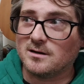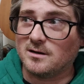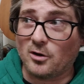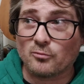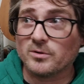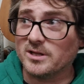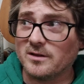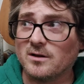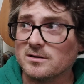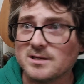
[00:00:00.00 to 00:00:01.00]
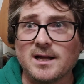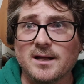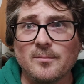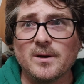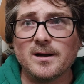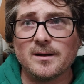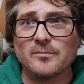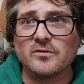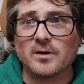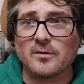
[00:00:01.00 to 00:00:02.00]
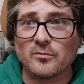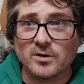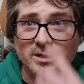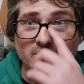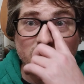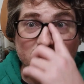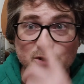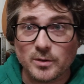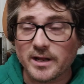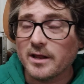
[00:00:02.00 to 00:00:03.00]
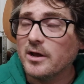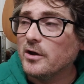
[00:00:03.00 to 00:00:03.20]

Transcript: a really long time. So I really, really enjoyed it.